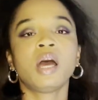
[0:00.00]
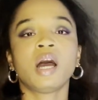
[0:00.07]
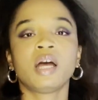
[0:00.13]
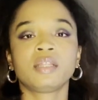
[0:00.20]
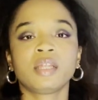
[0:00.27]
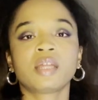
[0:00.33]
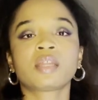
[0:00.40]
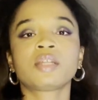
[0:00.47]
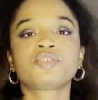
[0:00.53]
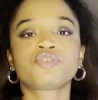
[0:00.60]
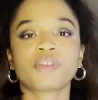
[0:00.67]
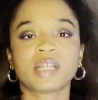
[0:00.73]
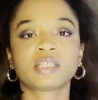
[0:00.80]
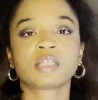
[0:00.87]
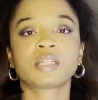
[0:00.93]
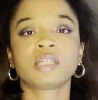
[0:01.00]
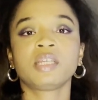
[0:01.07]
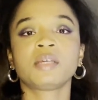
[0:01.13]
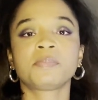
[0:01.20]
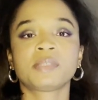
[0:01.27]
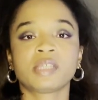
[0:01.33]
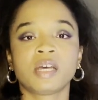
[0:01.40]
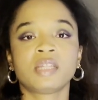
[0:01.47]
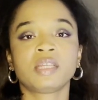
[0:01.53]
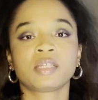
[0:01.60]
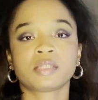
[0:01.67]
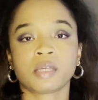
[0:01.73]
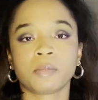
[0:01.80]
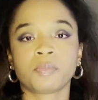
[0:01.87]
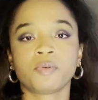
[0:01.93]
Another tragically absurd
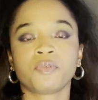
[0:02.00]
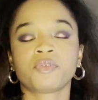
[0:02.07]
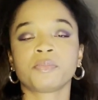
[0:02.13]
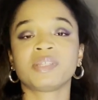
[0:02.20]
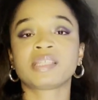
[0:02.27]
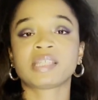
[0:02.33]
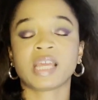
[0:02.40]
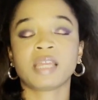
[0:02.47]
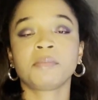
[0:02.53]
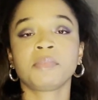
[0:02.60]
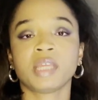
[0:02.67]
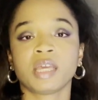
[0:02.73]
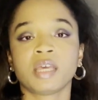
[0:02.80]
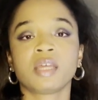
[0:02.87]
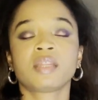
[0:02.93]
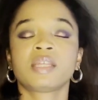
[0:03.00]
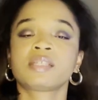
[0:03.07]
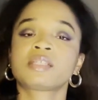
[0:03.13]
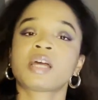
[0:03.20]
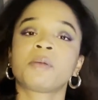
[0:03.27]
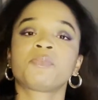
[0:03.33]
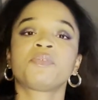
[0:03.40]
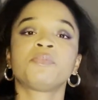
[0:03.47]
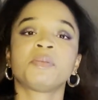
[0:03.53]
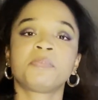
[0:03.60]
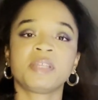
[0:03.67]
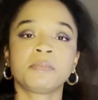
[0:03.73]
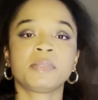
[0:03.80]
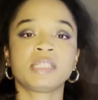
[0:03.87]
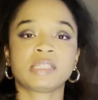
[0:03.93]
example from the same year, this time from the
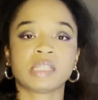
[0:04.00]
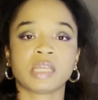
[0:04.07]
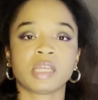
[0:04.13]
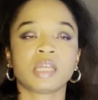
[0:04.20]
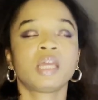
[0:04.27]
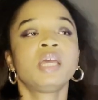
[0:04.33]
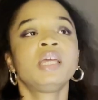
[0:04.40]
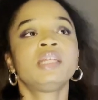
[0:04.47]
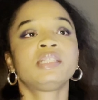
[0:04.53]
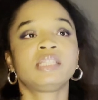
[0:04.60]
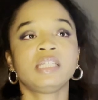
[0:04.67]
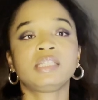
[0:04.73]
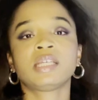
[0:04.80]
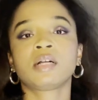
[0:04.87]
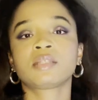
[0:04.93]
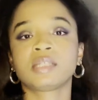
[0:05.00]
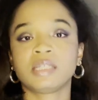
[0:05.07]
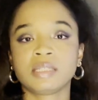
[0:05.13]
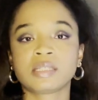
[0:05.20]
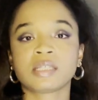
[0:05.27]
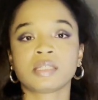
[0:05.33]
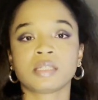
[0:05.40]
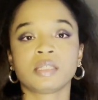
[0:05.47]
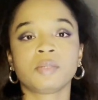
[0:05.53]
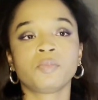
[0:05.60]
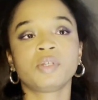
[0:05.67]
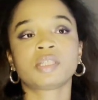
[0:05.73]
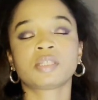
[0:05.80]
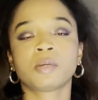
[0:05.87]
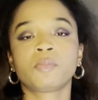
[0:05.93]
BBC, detailed an incident in
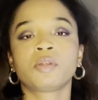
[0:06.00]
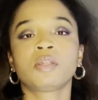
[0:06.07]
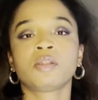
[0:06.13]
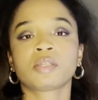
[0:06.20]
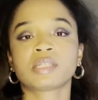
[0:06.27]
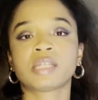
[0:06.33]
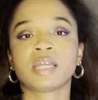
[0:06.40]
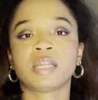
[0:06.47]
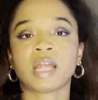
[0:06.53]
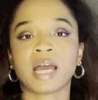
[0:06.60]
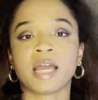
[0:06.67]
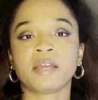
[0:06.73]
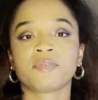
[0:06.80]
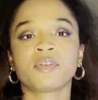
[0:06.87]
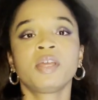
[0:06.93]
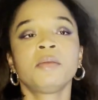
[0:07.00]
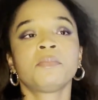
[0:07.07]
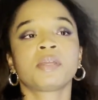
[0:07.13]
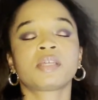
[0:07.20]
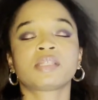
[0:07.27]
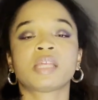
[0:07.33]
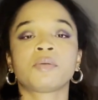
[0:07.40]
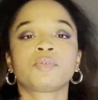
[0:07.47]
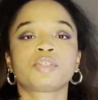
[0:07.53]
which someone lost their life because they were